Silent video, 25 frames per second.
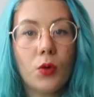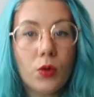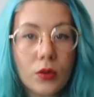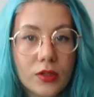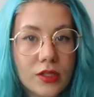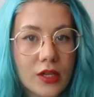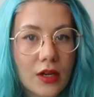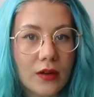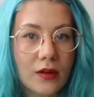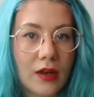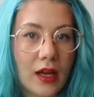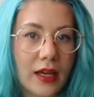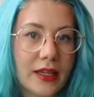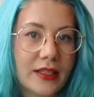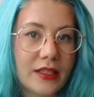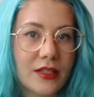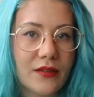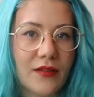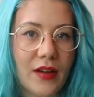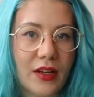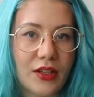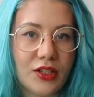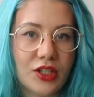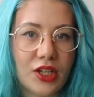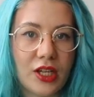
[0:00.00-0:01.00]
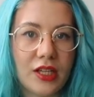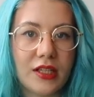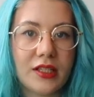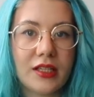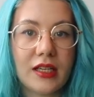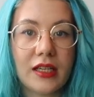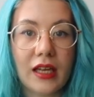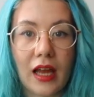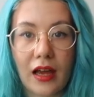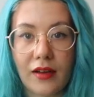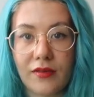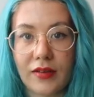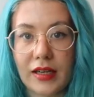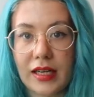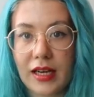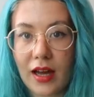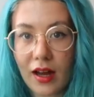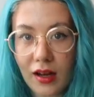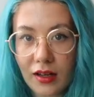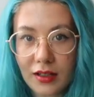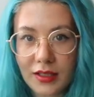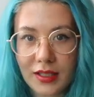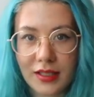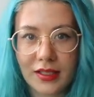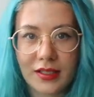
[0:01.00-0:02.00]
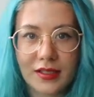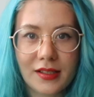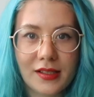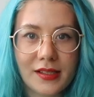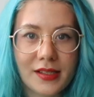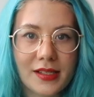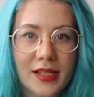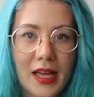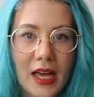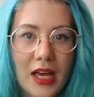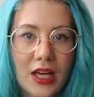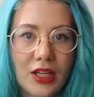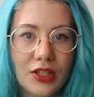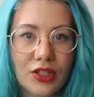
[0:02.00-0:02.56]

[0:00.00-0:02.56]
also liked to venture into lively gardens.